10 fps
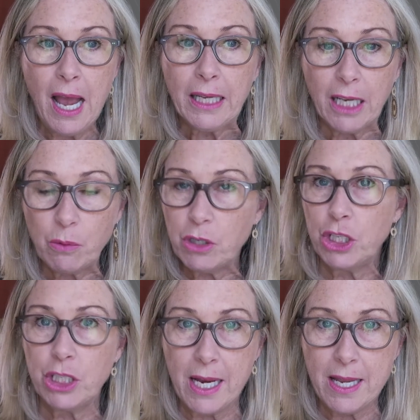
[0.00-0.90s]
and I was
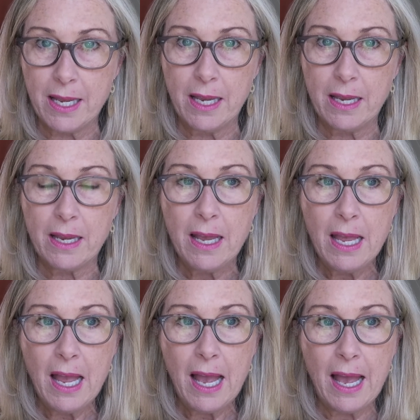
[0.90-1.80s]
shaking,
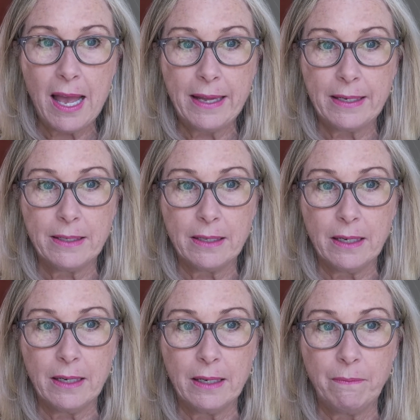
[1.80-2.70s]
and
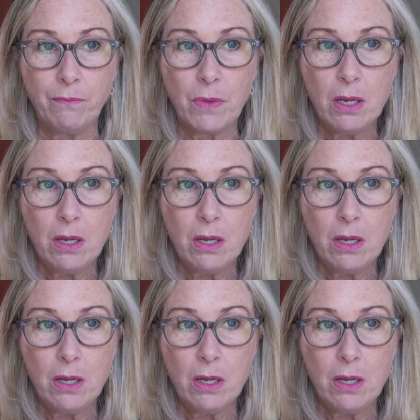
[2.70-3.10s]
um,